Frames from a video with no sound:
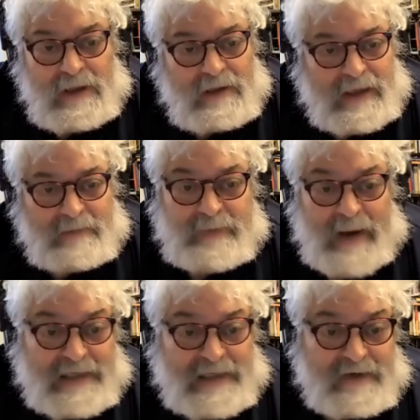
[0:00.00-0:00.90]

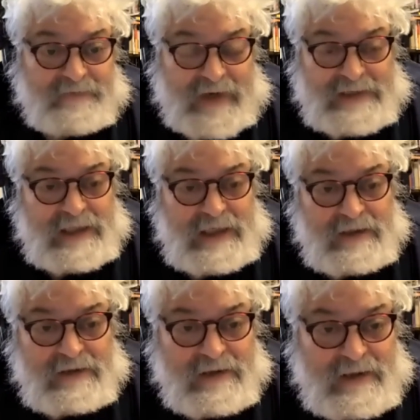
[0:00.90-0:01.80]
impact
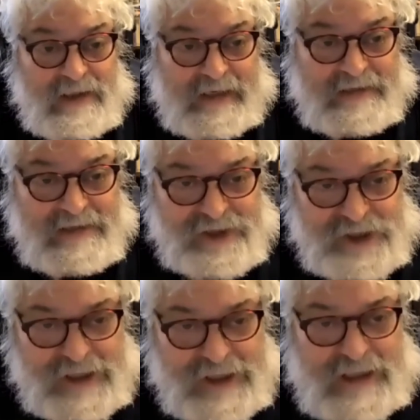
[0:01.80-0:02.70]
investing or
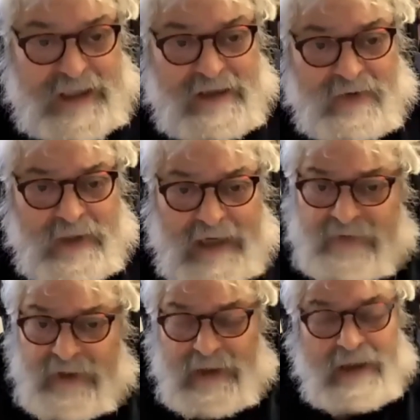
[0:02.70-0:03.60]
ESG or
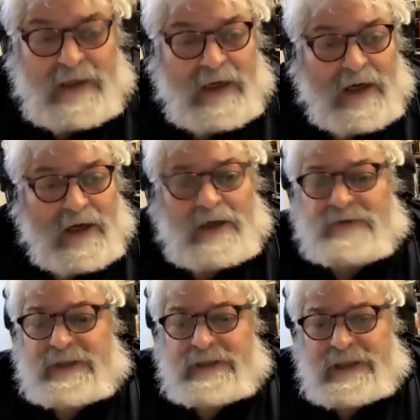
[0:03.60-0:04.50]
whatever the
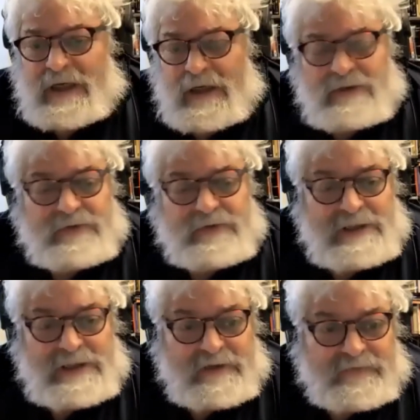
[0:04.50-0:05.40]
hundreds and
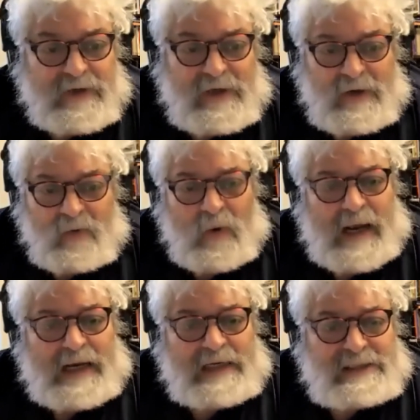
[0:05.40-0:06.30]
hundreds of
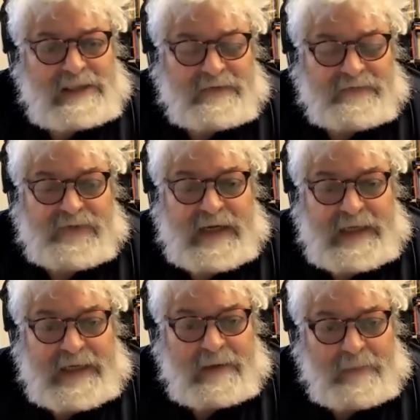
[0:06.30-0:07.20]
ways of
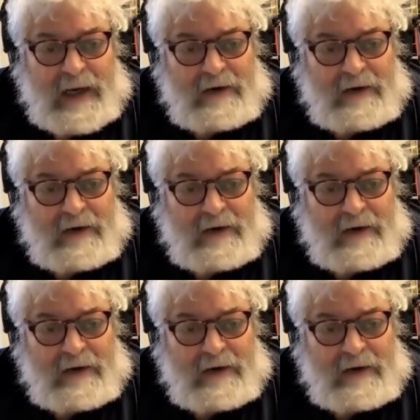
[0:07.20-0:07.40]
thinking about